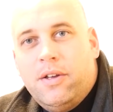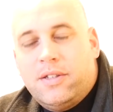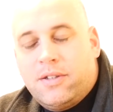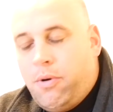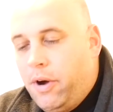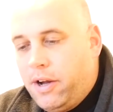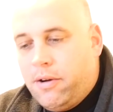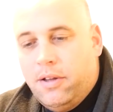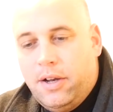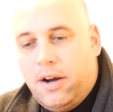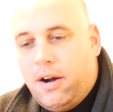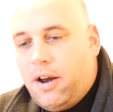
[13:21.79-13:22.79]
It's quite
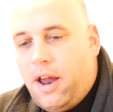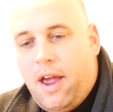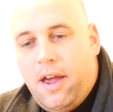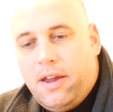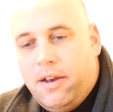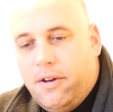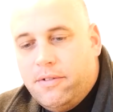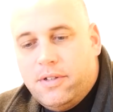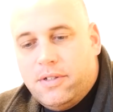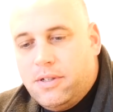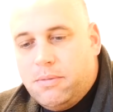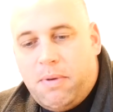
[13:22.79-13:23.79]
clear,
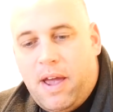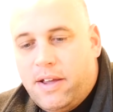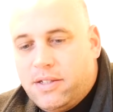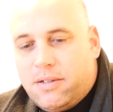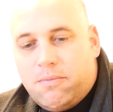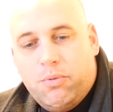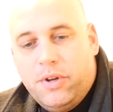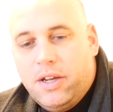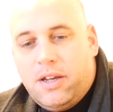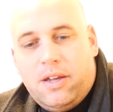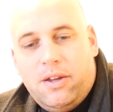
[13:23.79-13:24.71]
just this past week,